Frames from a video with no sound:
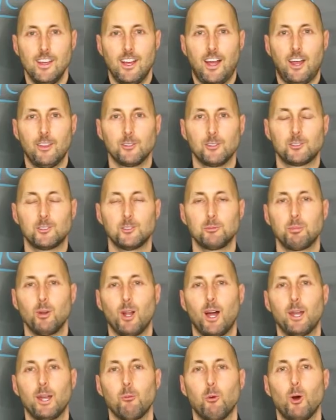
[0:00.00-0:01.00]
Hi, this is
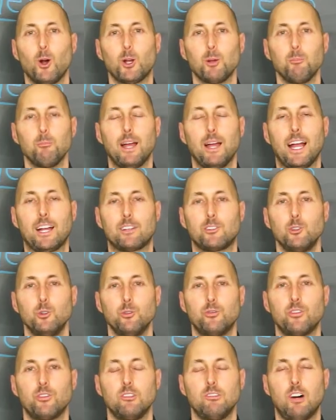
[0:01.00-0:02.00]
Brian. Welcome back
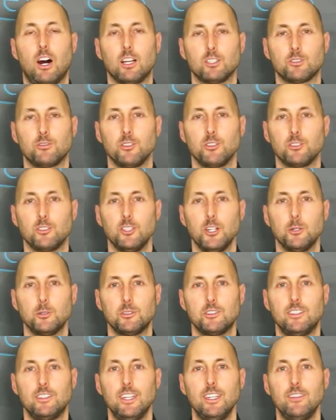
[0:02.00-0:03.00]
to Philosopher's
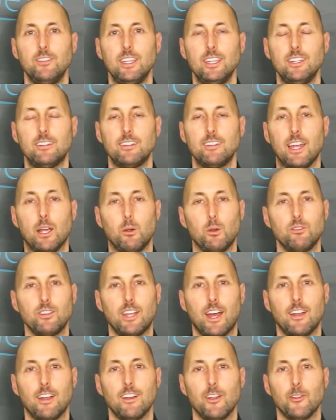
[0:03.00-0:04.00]
Notes TV. Today we've
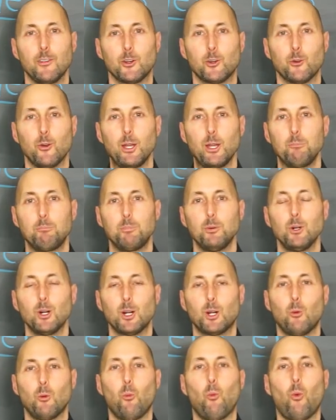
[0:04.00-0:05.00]
got another great
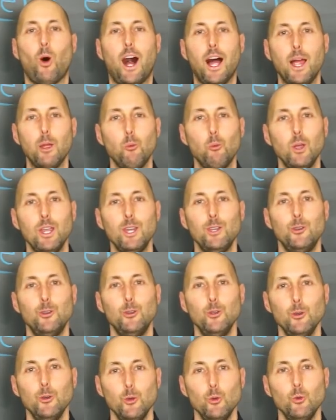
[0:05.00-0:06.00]
book, Why We
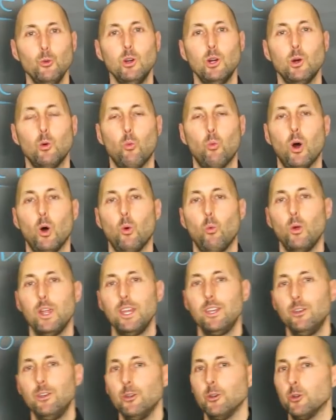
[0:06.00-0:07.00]
Do What
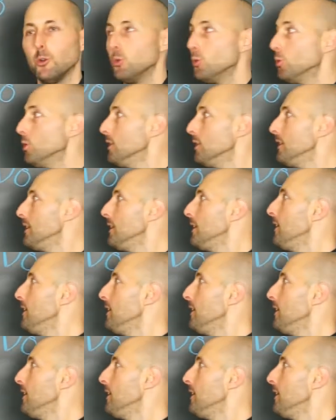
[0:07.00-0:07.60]
We Do,